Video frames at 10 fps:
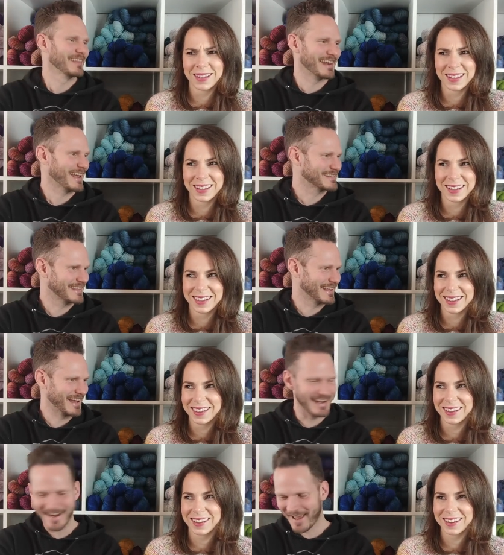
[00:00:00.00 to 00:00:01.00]
Speaker 1: the next thing I
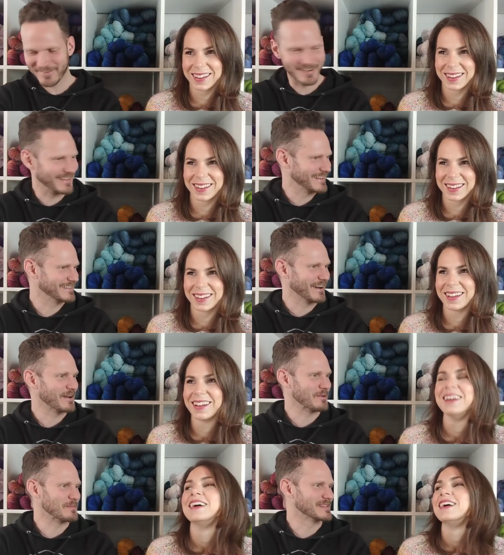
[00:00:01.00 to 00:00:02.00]
knit after the
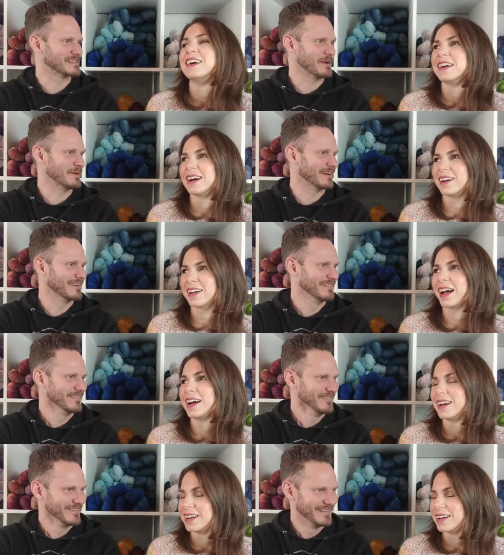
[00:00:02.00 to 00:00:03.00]
Atari will be summer. Okay.